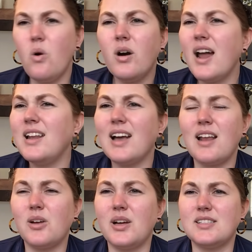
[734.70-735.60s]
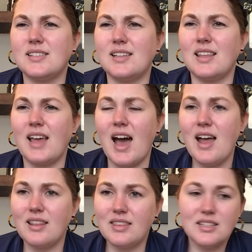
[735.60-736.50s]
any kind of questions like that,
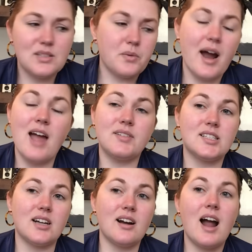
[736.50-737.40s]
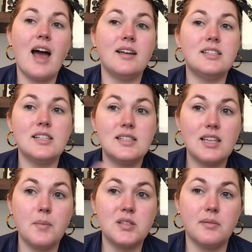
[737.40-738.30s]
this is where I would start. I did
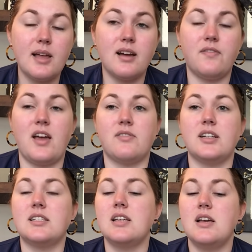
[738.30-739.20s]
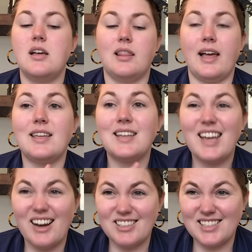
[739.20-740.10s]
skip some Lug favorites, like the
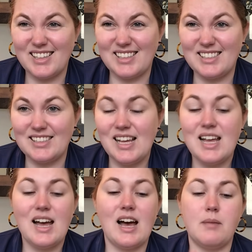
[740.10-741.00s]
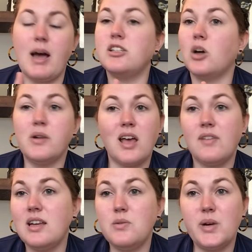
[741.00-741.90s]
carousel. I don't have
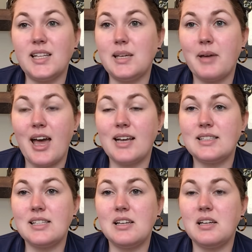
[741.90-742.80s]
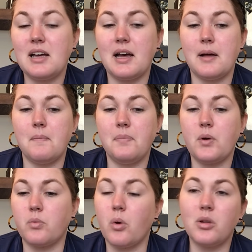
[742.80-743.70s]
any wheelie bags or
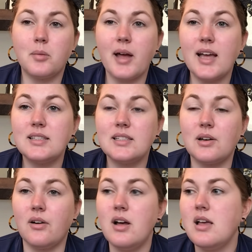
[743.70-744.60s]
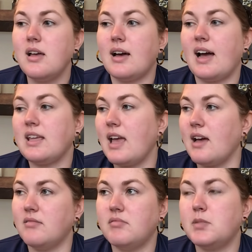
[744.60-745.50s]
roller bags, so I can't
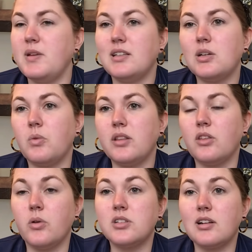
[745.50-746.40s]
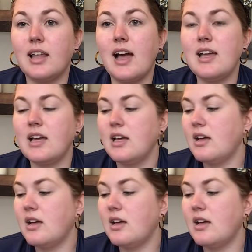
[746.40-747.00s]
speak to what those are like.